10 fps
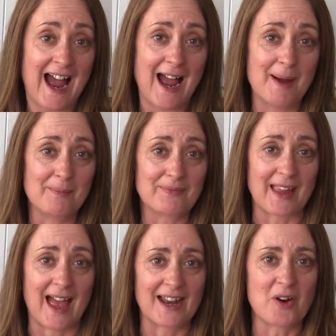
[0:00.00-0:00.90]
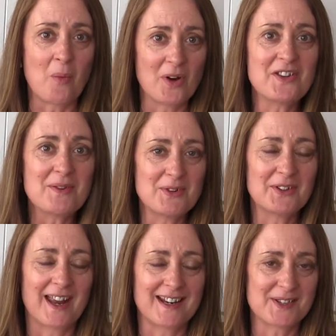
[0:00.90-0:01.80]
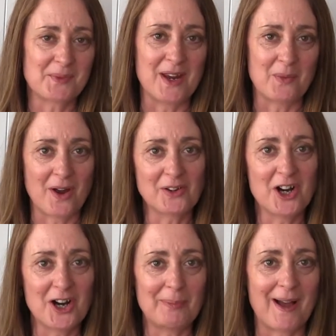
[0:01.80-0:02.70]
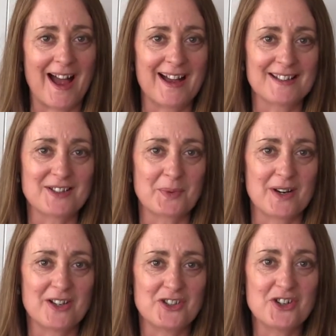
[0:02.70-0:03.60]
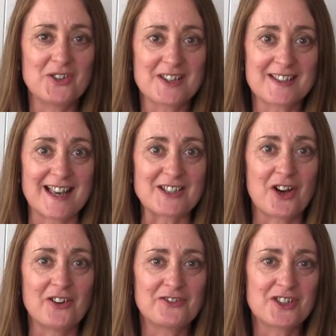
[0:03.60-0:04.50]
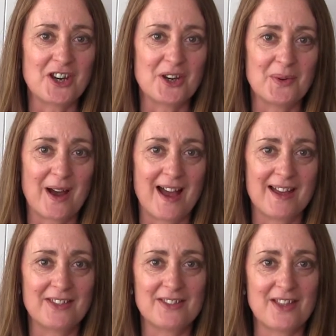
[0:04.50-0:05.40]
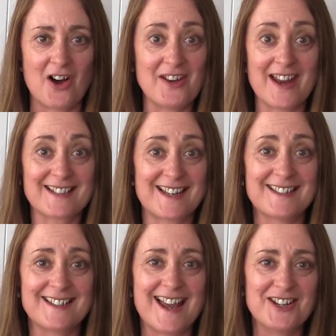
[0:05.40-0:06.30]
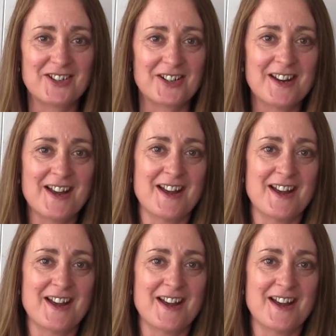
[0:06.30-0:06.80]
And on one of the mornings we woke up and were due to set off to our next destination,